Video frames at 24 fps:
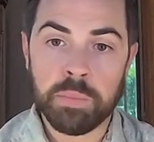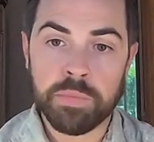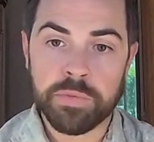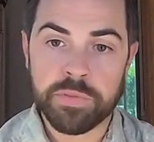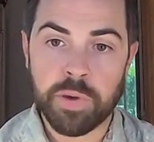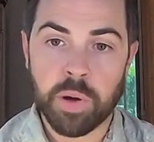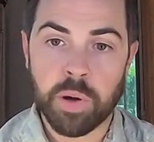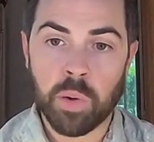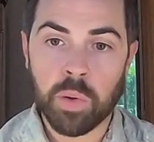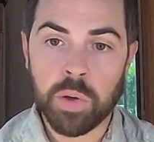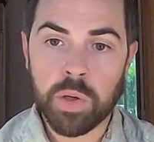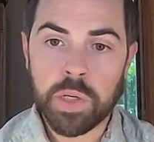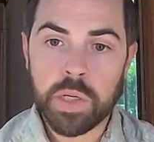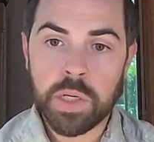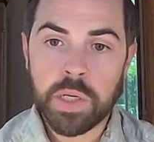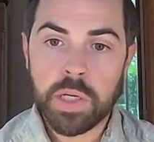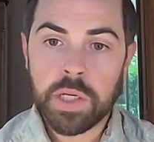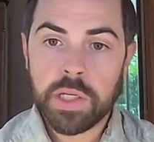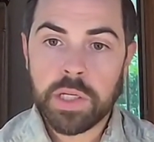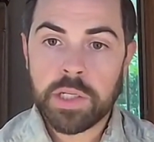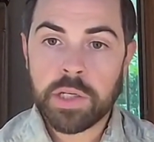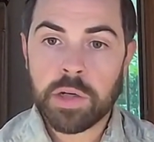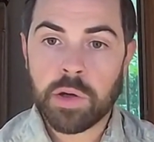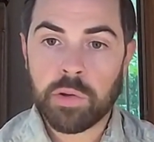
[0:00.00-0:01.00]
So,
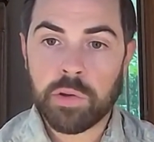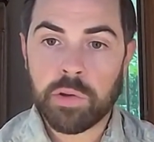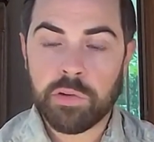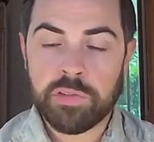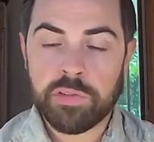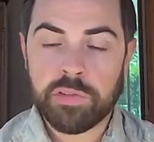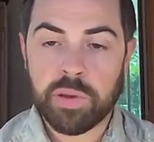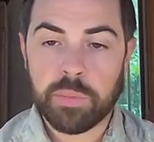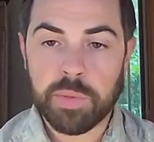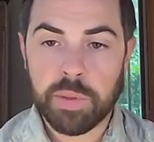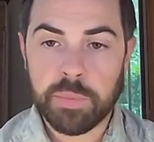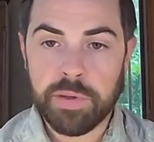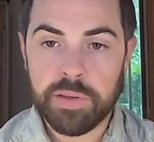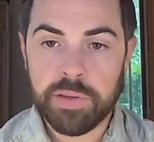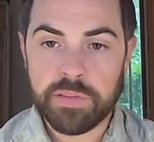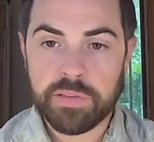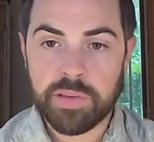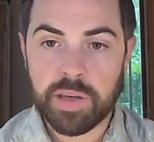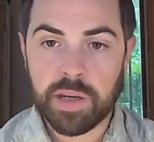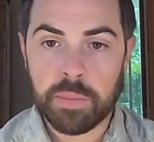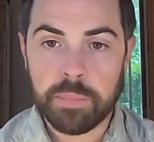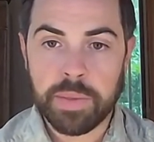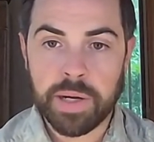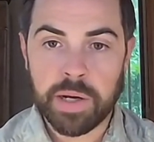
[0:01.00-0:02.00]
there's something to be
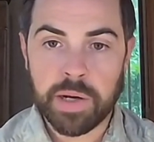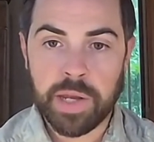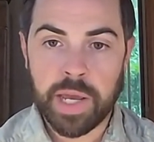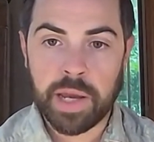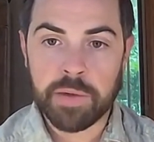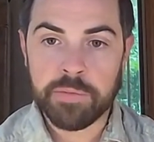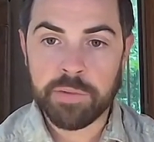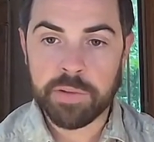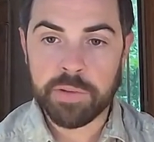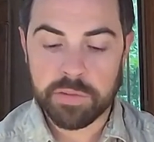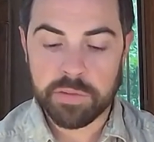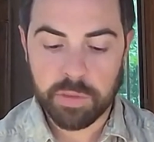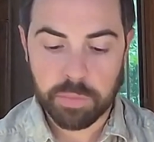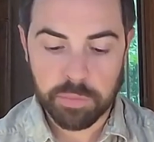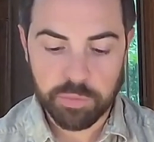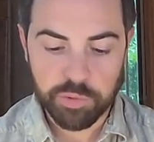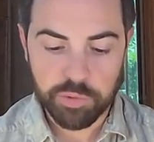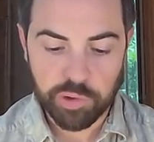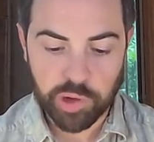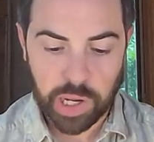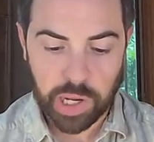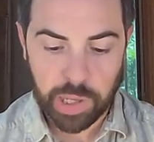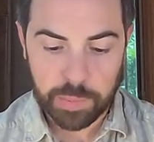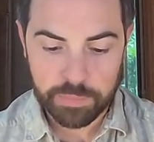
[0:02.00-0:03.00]
said about having some
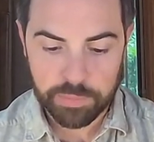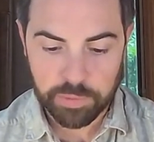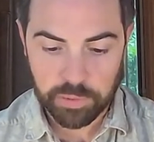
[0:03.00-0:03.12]
chops